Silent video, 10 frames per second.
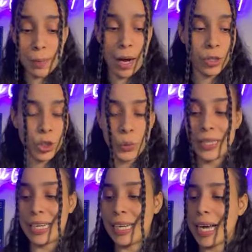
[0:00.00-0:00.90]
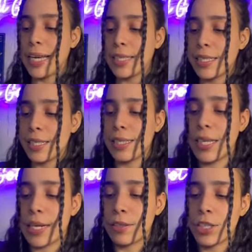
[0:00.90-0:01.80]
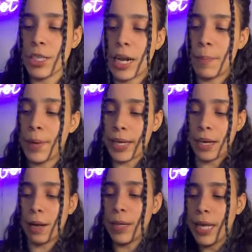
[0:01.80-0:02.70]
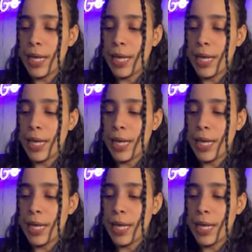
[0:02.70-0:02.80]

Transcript: about you in the night. This is the energy that I'm picking up.